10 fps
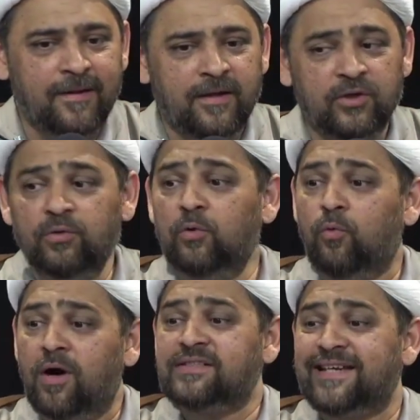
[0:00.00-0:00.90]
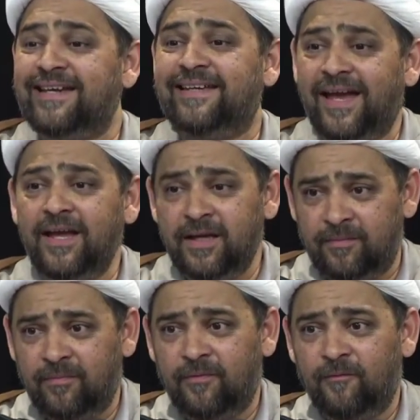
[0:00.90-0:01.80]
You will watch a
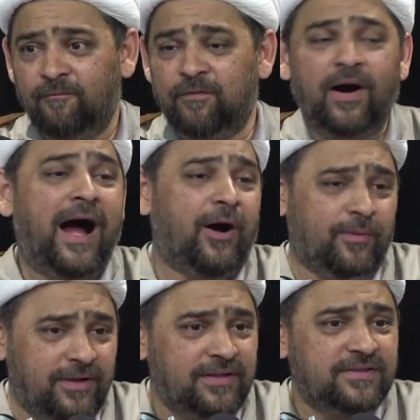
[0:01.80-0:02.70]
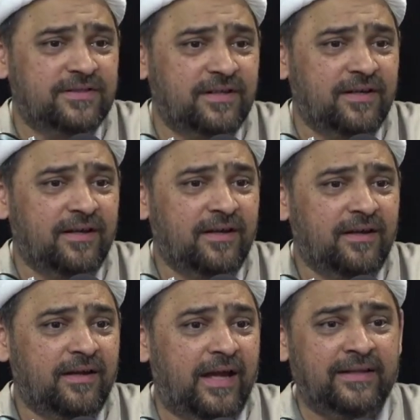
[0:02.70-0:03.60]
game for hours,
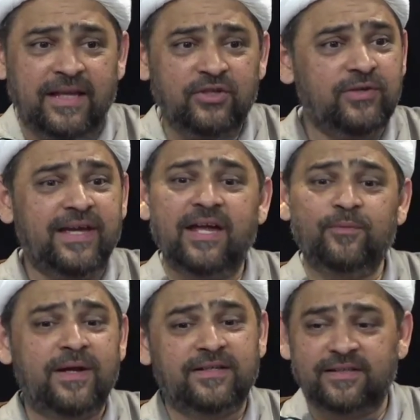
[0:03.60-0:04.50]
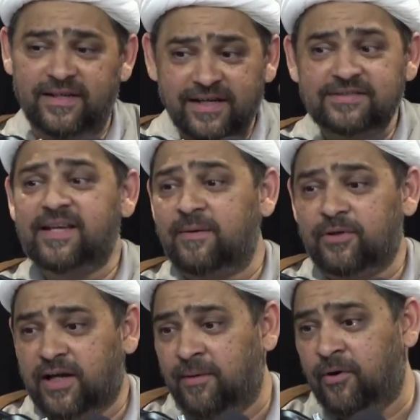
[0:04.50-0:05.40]
and then you can't wait till the next game to
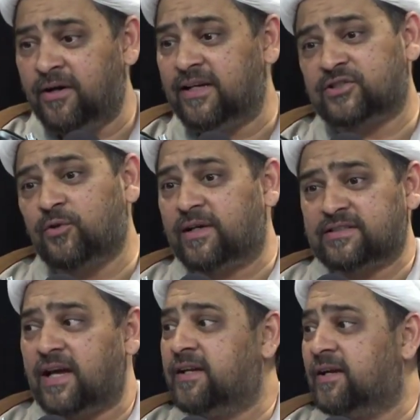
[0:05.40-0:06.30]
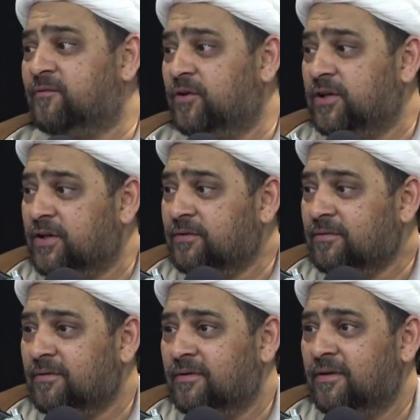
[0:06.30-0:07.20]
come on. It's so exciting for you.
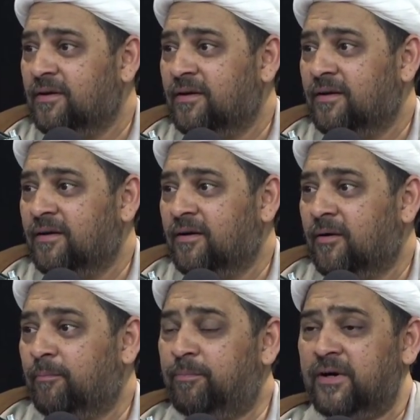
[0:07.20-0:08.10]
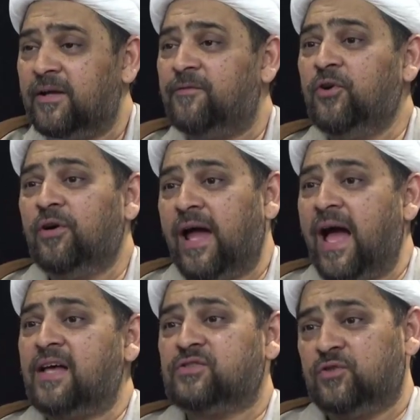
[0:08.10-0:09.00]
But if you're
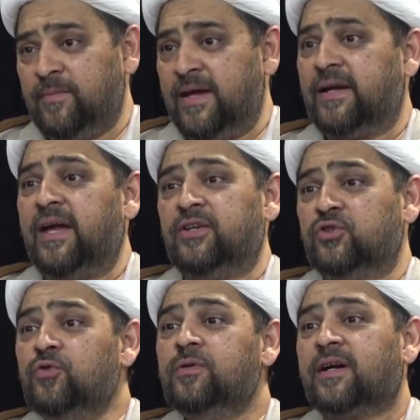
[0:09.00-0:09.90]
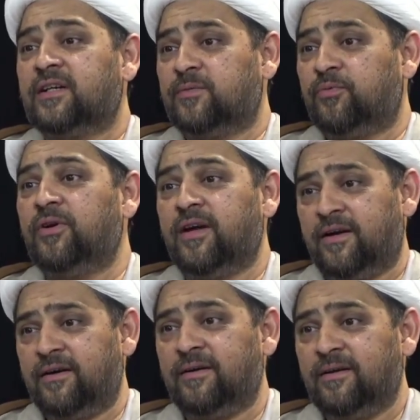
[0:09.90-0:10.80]
asked to make a 2 rakat
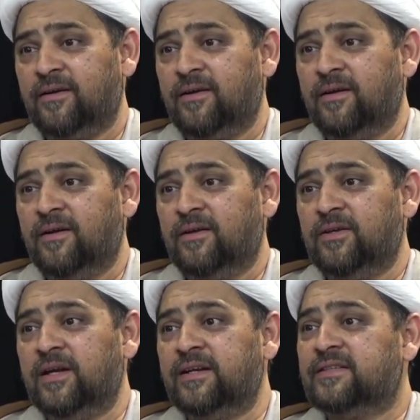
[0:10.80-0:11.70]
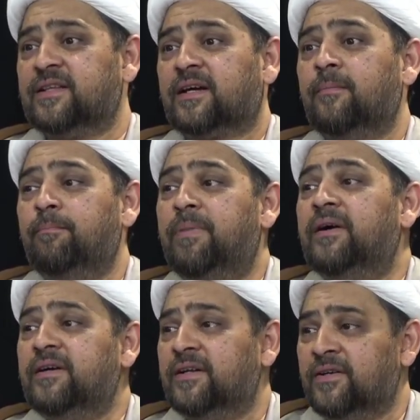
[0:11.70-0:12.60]
prayer, it is like a
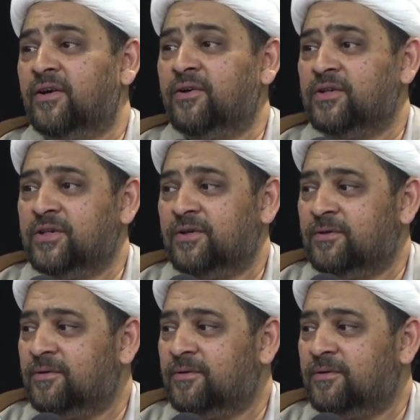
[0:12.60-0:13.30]
burden on you.